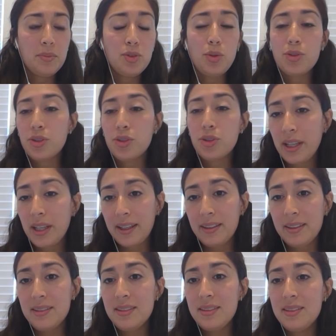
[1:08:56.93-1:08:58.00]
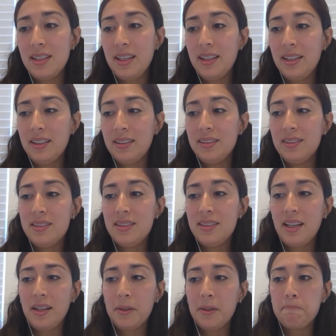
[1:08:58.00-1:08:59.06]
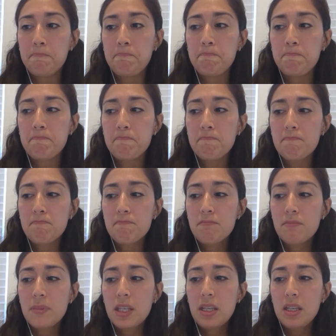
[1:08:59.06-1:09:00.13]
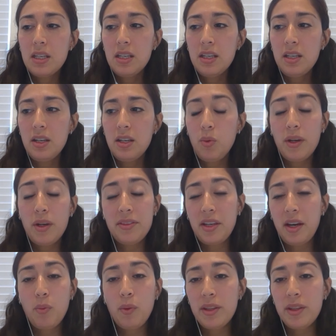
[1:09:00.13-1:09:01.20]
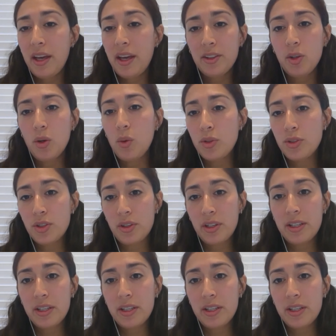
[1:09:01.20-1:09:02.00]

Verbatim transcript: socialize and um, with with other older